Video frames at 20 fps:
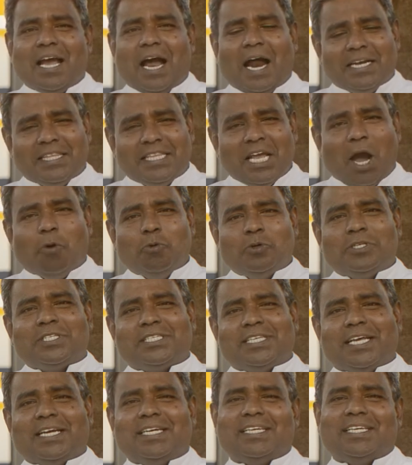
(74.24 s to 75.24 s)
At the
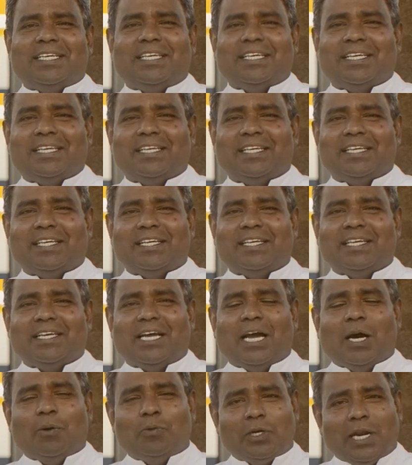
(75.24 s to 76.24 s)
outset,
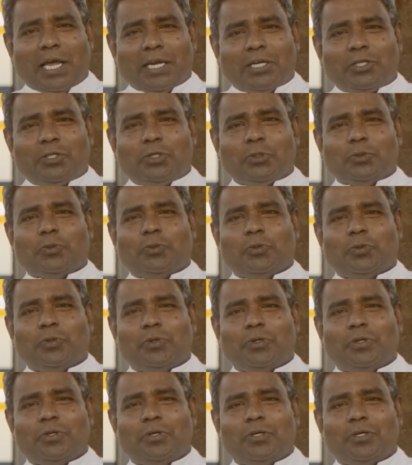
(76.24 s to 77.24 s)
I would like to
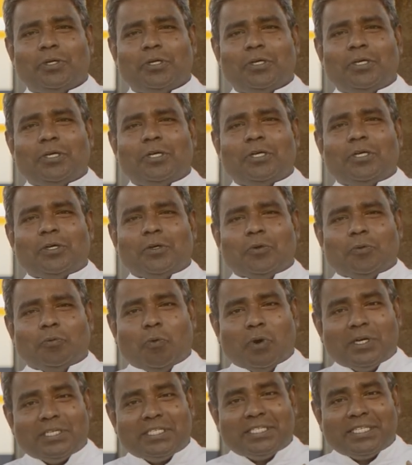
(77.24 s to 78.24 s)

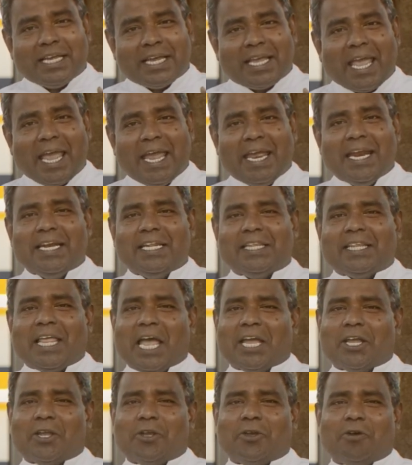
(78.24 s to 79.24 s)
once again
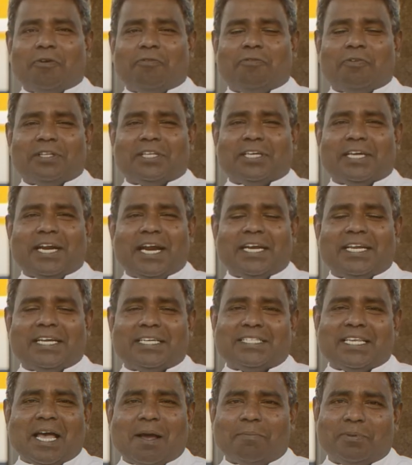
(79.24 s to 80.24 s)
thank you for the great
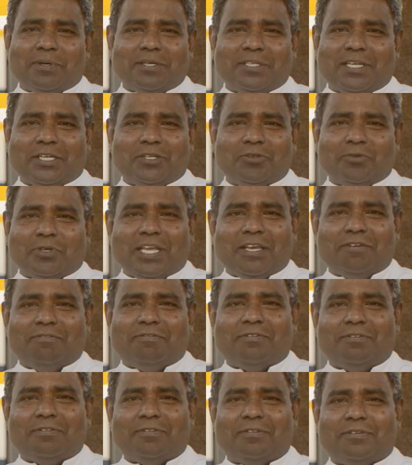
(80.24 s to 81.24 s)
example that you give.
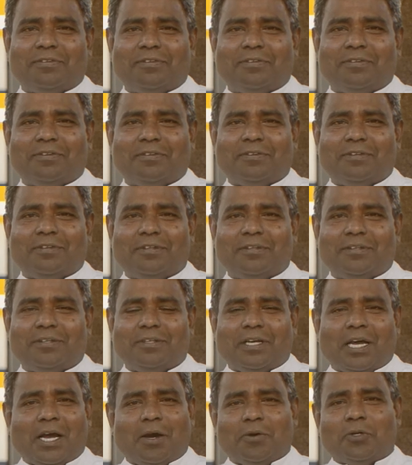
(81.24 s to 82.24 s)

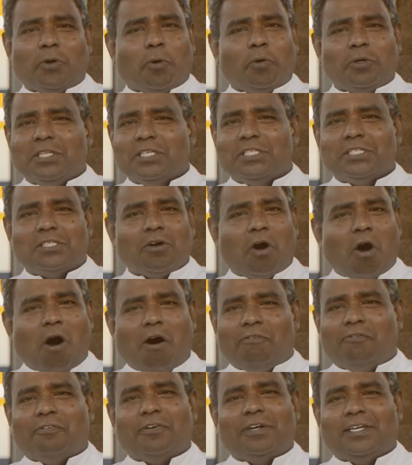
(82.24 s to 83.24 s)
I've told this
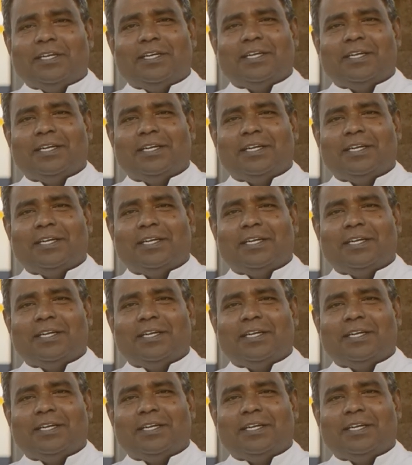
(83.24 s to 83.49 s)
often.